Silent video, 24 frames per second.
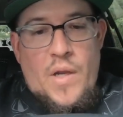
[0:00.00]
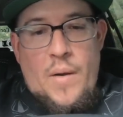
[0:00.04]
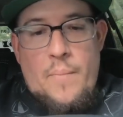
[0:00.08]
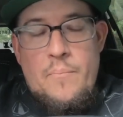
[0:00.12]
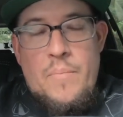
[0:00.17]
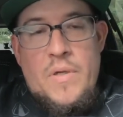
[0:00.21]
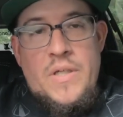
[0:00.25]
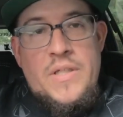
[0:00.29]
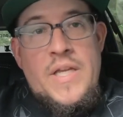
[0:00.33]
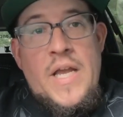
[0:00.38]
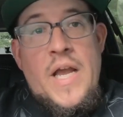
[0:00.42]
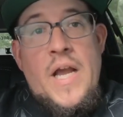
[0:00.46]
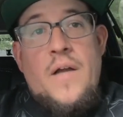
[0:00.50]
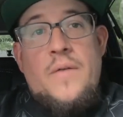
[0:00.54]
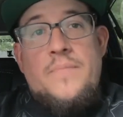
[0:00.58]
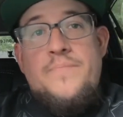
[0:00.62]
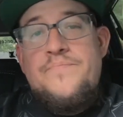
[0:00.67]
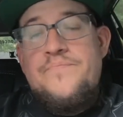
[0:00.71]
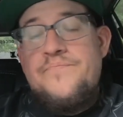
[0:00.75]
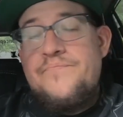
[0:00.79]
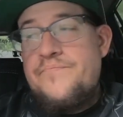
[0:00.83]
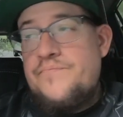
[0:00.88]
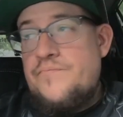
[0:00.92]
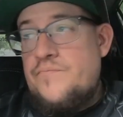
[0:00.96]
But yeah,
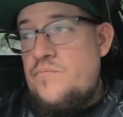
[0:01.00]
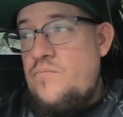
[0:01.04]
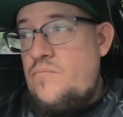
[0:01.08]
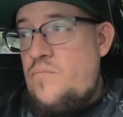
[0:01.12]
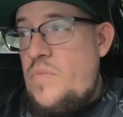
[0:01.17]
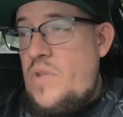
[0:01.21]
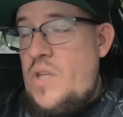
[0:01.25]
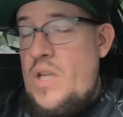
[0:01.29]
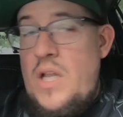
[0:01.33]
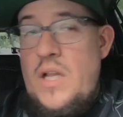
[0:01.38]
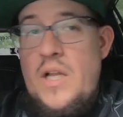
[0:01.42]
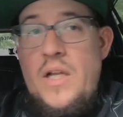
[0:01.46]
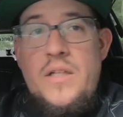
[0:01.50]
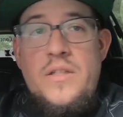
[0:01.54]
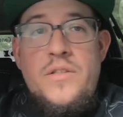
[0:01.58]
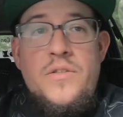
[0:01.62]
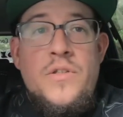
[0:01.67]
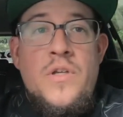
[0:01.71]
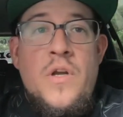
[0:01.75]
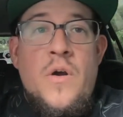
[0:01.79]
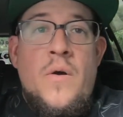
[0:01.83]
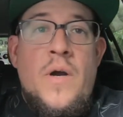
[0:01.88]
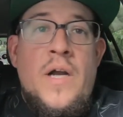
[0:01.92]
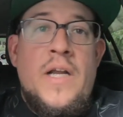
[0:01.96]
you
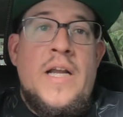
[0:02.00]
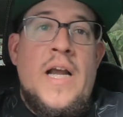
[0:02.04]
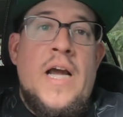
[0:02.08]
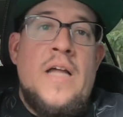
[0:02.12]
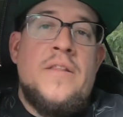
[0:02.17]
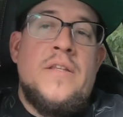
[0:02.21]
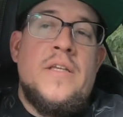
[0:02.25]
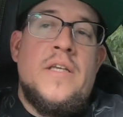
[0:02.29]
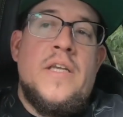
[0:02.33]
know, I got the